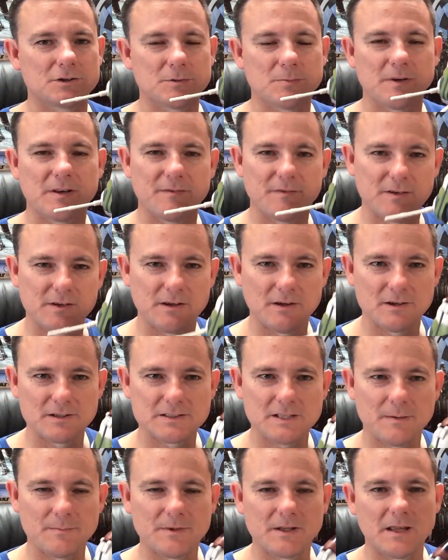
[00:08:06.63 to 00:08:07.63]
too many
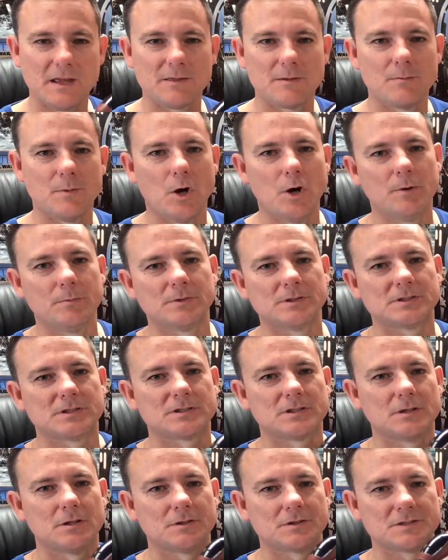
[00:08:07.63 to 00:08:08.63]
videos happening at the moment,
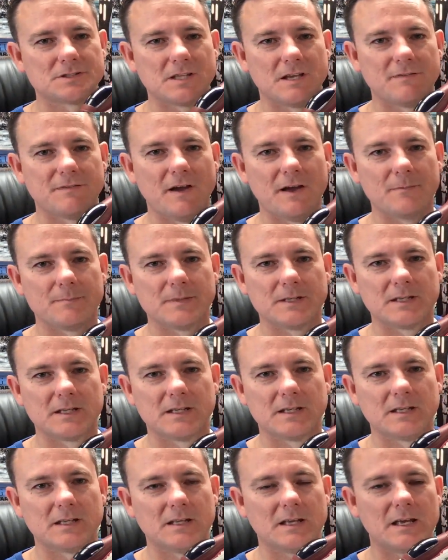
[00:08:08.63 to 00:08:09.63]
just a lot of stuff happening.